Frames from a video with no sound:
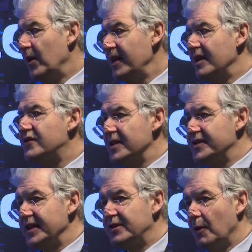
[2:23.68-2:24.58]
One of the
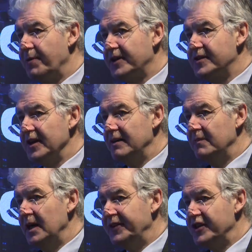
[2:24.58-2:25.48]
interesting topics
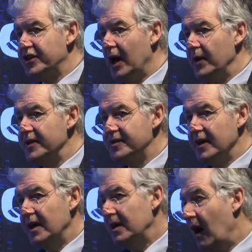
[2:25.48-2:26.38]
at this show is
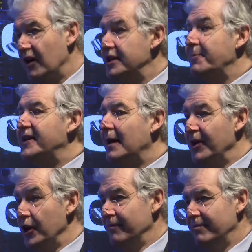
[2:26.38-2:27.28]

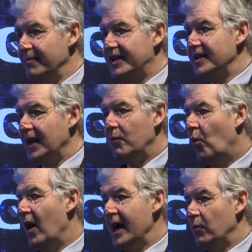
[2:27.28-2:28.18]
RGBW, mixing in
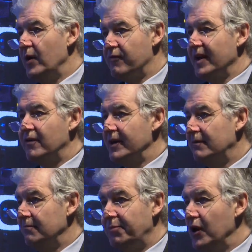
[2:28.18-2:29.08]
white with red, green,
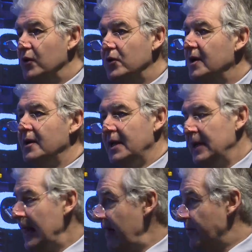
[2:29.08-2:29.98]
and blue.
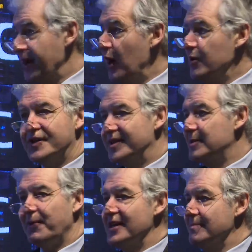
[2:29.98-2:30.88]
Everybody knows that
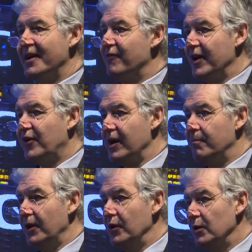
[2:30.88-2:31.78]
displays are made of red, green,
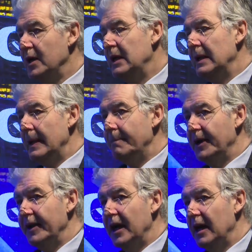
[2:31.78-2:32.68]
and blue.
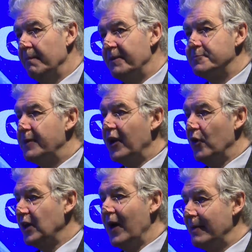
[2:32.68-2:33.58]
But there's been an
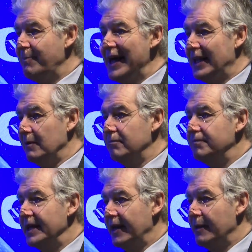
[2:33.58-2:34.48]
ongoing battle
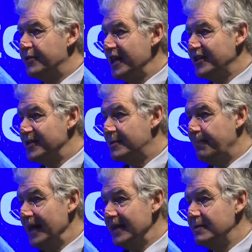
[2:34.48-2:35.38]
in the projection
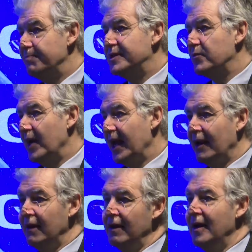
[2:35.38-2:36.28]
space
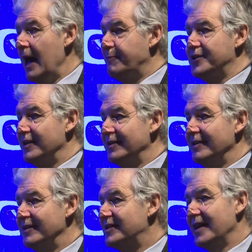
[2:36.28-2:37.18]
between Epson
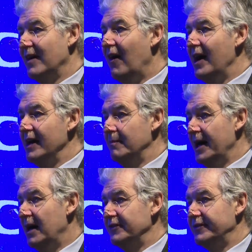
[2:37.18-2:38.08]
and TI
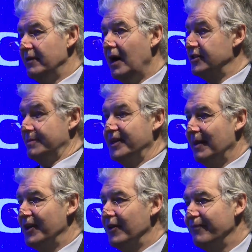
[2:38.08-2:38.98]
about
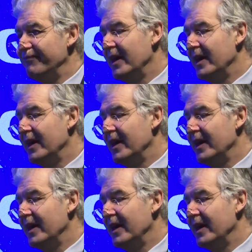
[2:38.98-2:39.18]
RGBW.